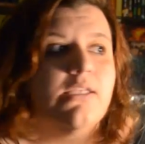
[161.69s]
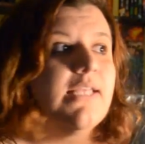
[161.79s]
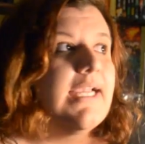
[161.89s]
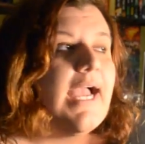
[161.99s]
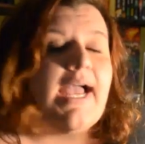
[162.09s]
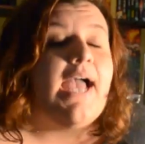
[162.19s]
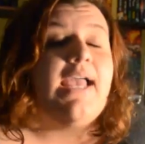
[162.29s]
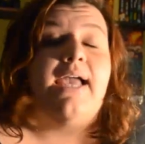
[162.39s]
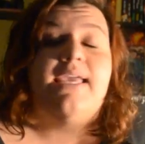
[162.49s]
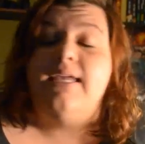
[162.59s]

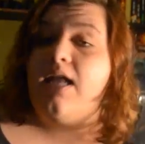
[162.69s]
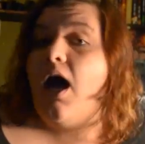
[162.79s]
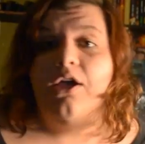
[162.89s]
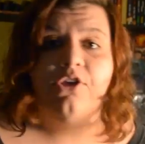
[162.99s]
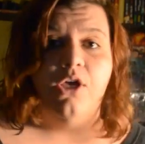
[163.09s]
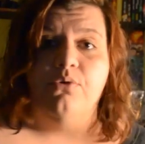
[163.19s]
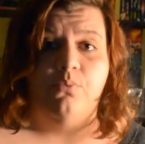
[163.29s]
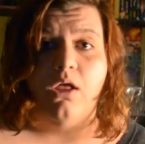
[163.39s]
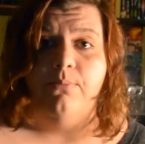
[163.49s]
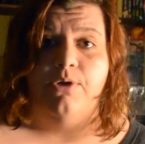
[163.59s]
I cannot go to
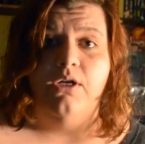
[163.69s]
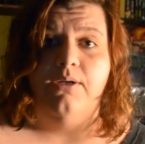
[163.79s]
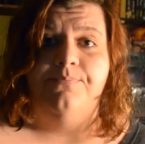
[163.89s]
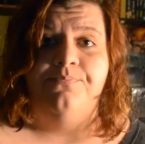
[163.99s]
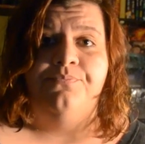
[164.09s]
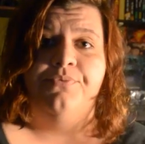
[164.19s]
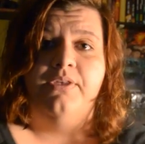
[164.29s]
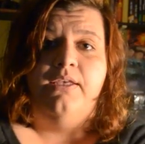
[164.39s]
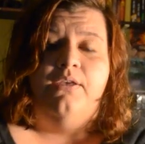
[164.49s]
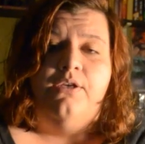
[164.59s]
Walmart,
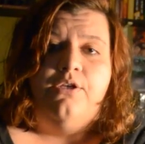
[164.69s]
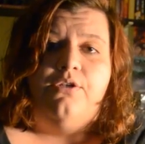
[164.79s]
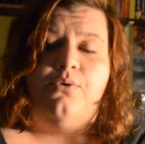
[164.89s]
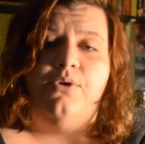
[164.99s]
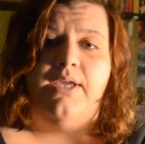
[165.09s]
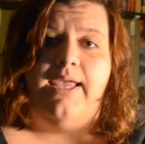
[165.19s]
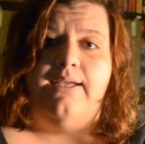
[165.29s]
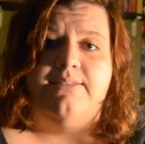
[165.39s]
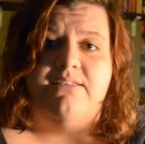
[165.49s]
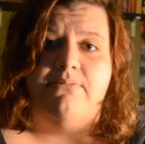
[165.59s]
nor can
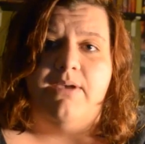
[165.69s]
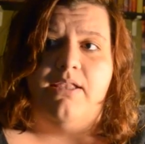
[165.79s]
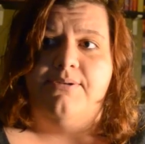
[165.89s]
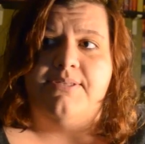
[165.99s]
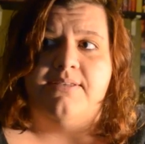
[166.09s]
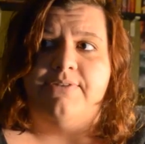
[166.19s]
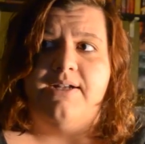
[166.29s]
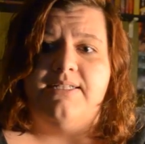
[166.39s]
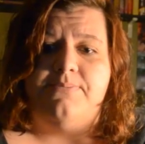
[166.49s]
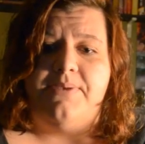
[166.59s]
some of my closest
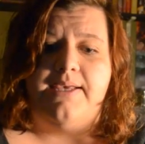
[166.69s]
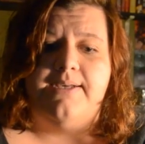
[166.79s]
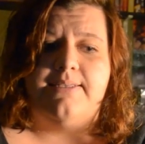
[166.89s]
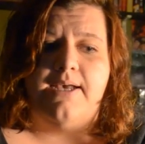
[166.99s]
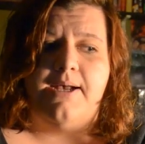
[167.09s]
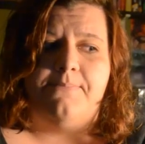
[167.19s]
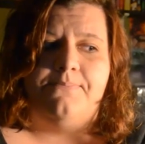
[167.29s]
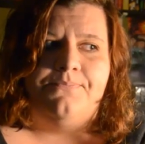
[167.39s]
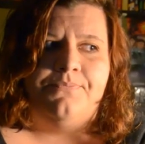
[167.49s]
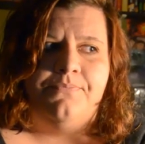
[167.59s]
friends, because are
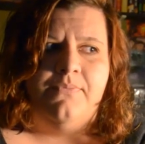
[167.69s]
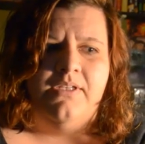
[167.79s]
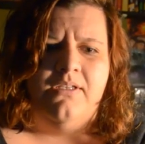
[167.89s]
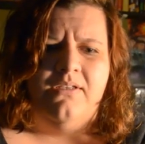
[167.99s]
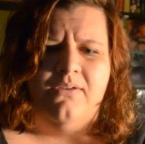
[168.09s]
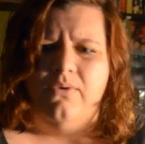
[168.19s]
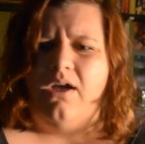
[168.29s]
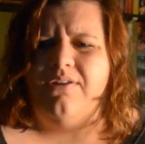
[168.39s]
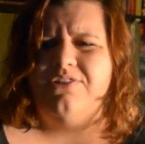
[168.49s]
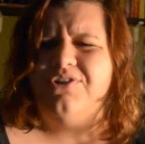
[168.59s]

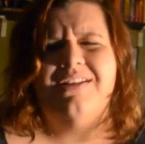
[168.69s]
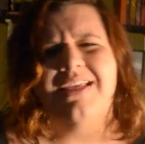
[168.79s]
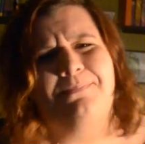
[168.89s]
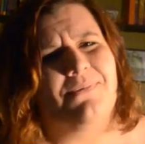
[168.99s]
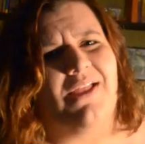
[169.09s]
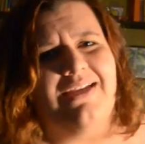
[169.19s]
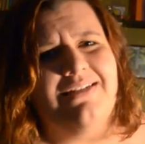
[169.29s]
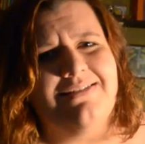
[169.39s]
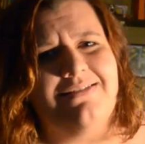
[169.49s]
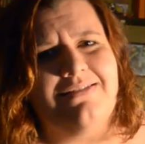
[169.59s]
they trying to like blind
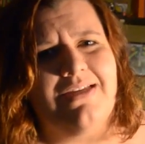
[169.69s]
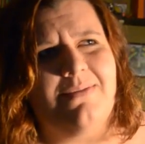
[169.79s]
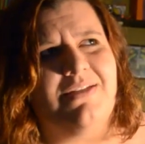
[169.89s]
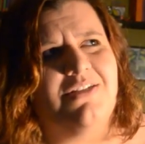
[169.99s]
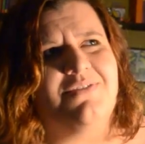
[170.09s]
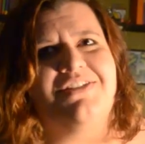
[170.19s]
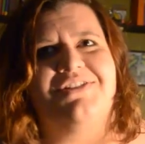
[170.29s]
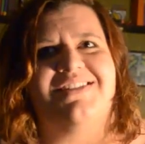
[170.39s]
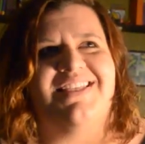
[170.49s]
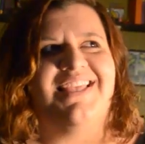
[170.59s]
us? I mean, no,
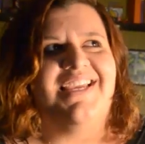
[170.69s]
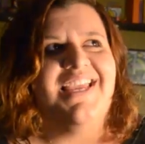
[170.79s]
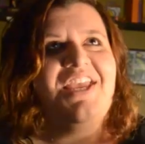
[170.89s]
seriously, like